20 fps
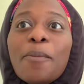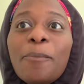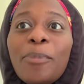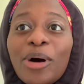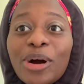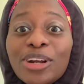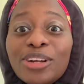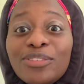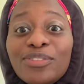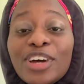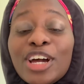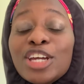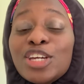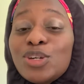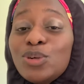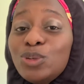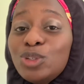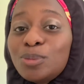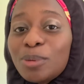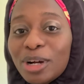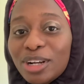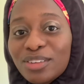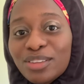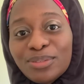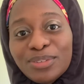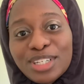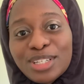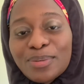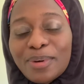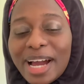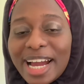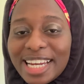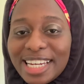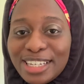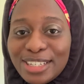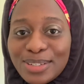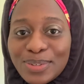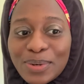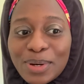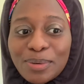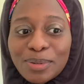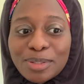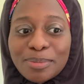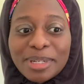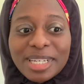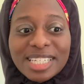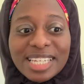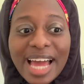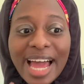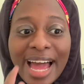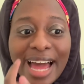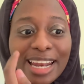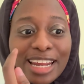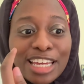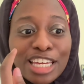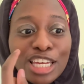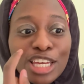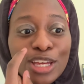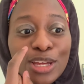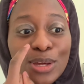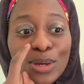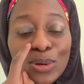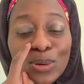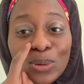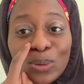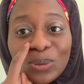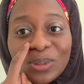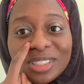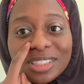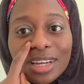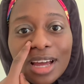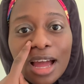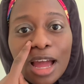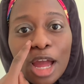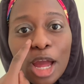a huge part of the reason why I didn't do it was because I had a huge